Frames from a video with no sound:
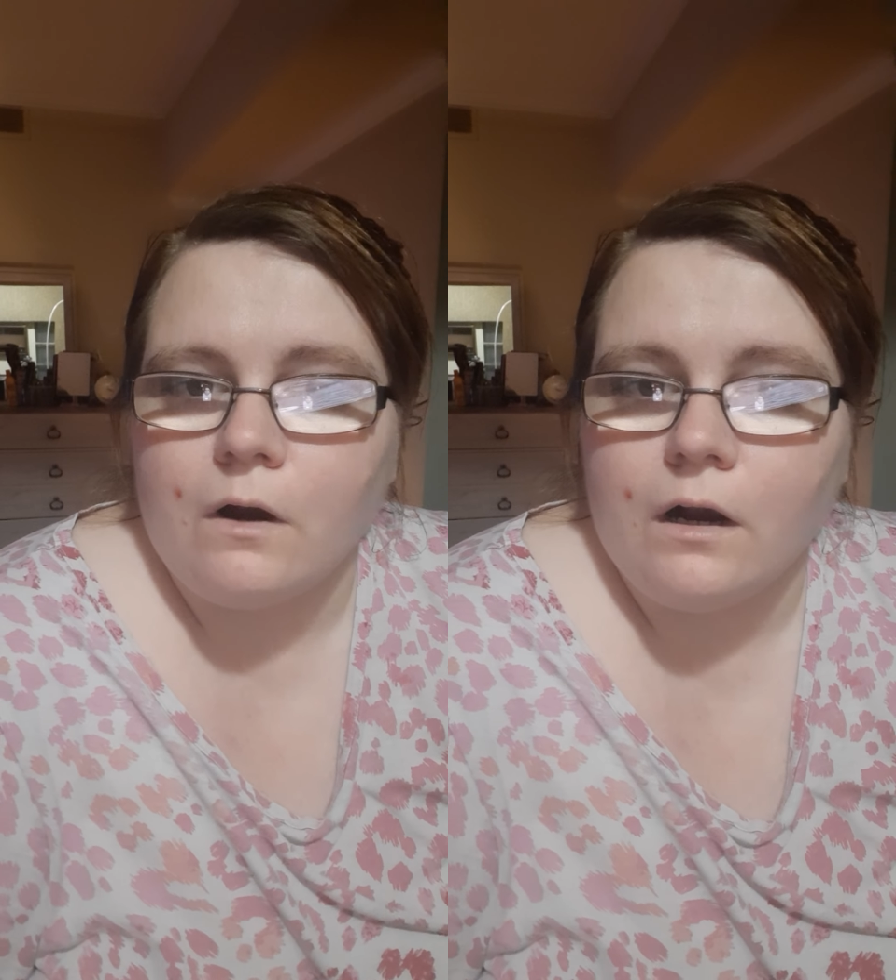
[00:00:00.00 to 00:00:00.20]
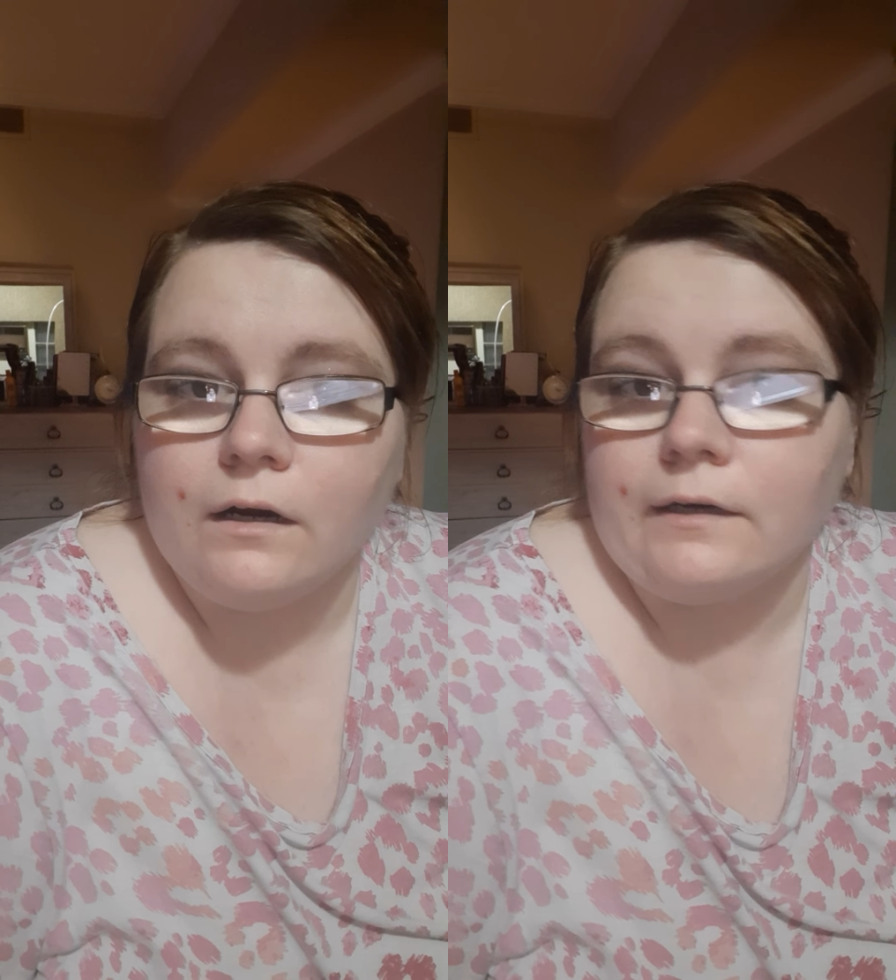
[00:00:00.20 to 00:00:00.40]

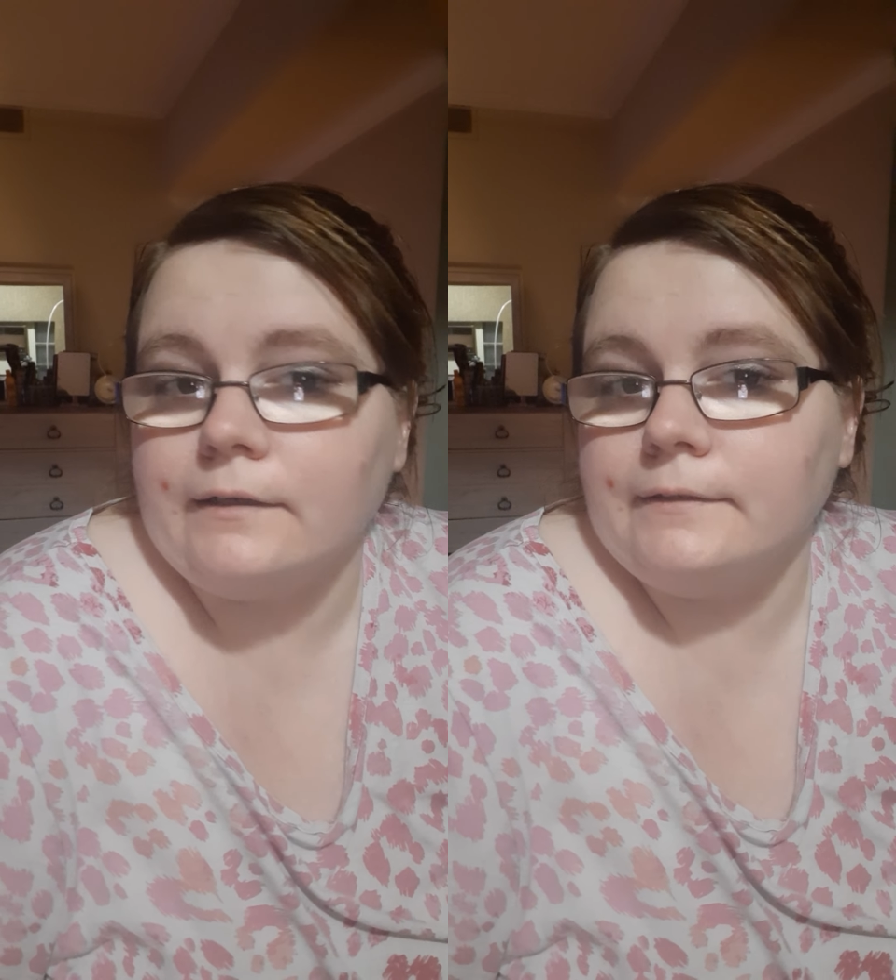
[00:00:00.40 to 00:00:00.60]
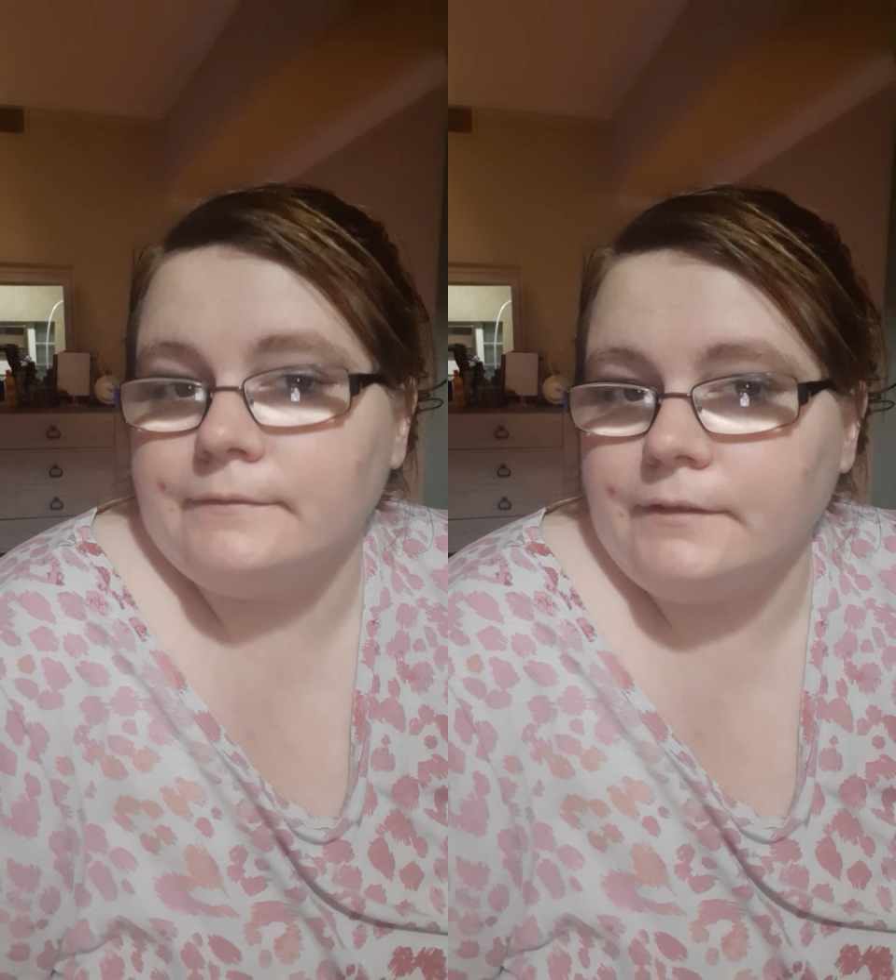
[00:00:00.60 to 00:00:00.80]

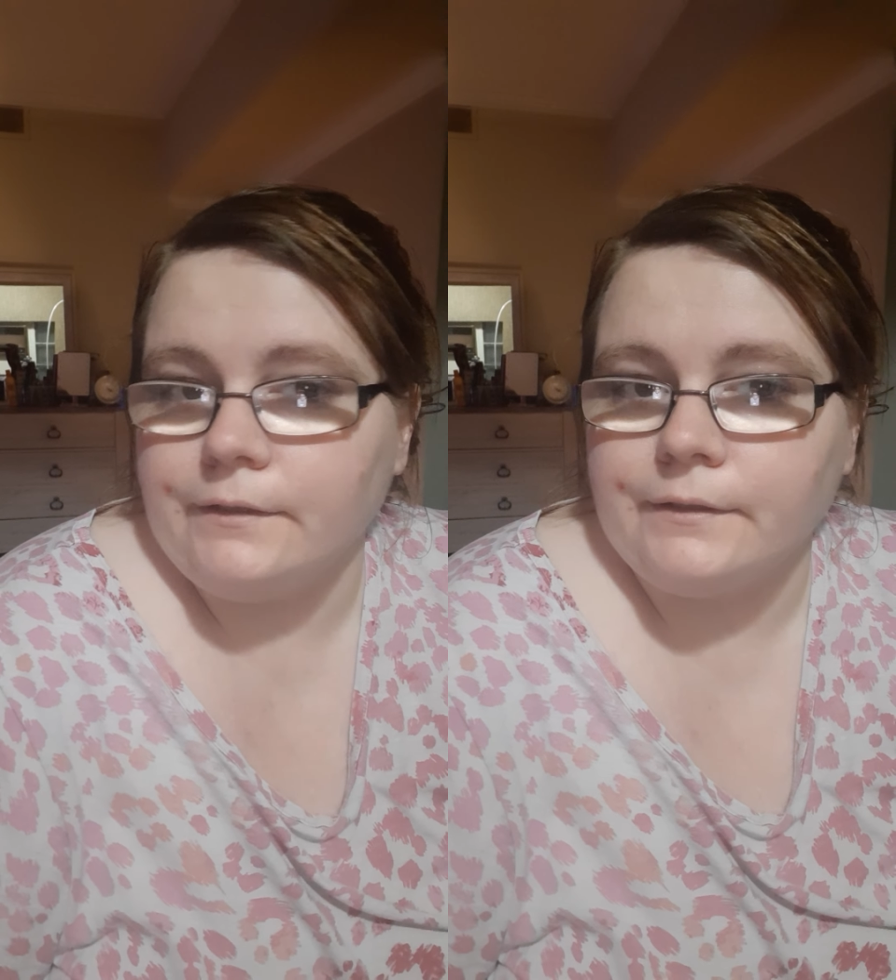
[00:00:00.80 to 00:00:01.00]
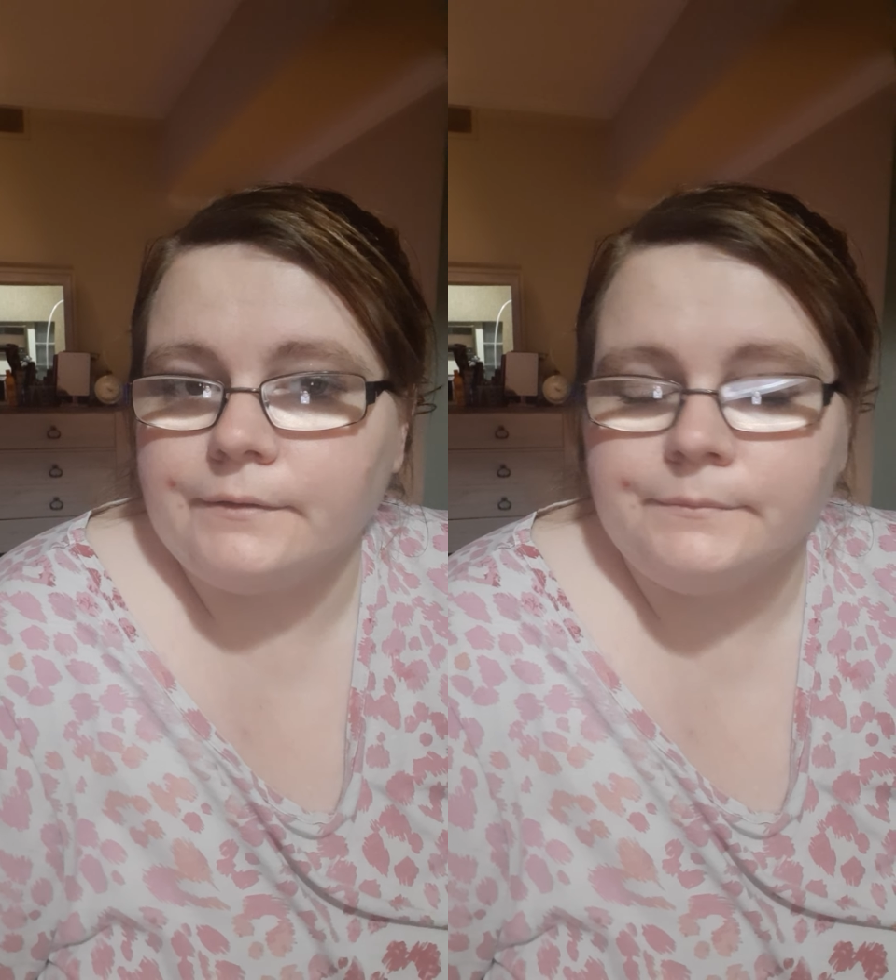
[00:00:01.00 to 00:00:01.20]
are, you
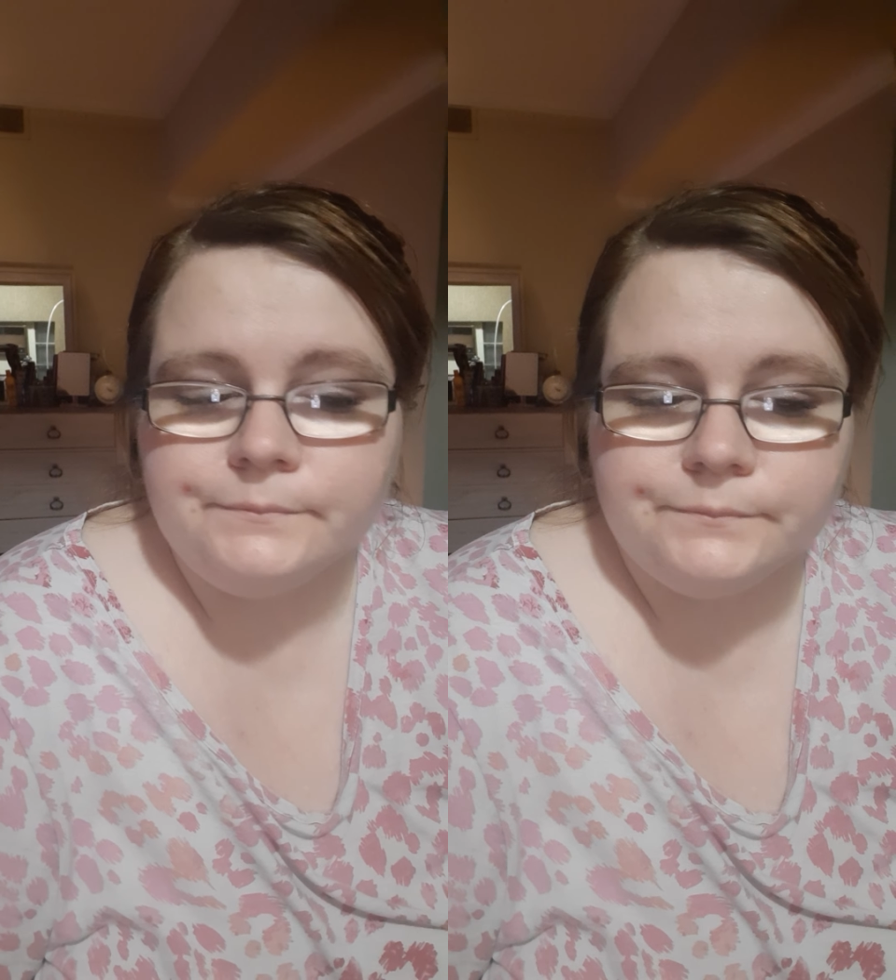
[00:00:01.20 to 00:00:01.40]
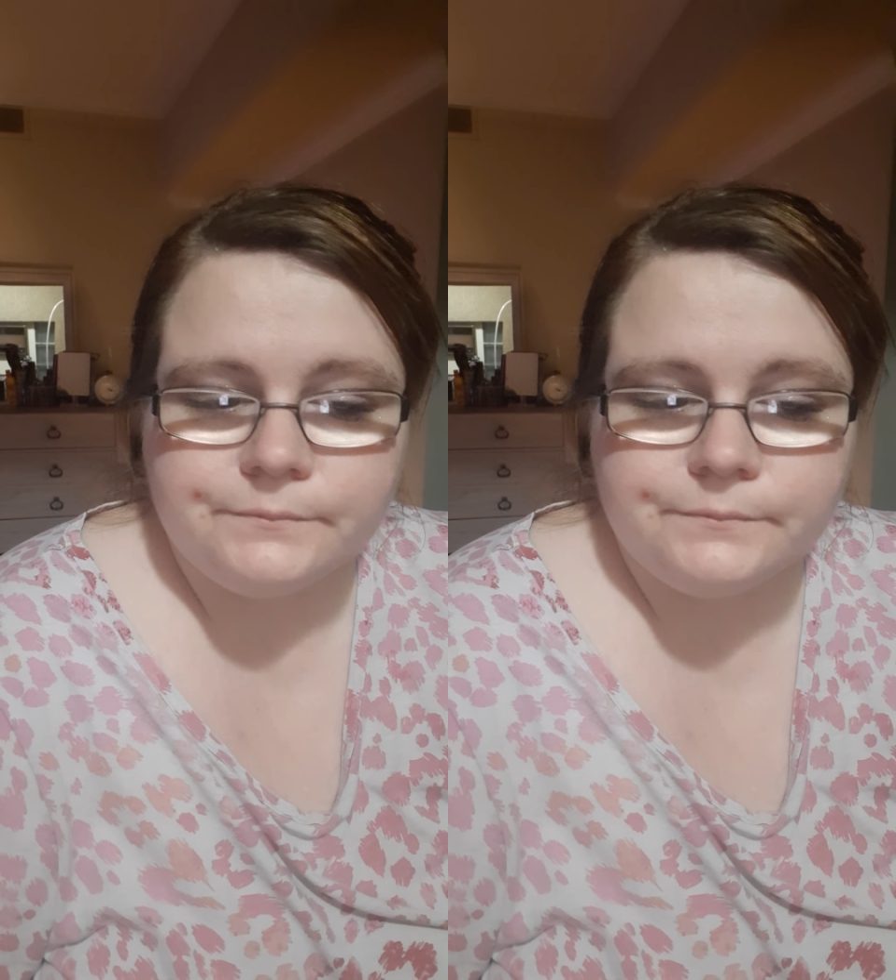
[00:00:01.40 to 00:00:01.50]
know.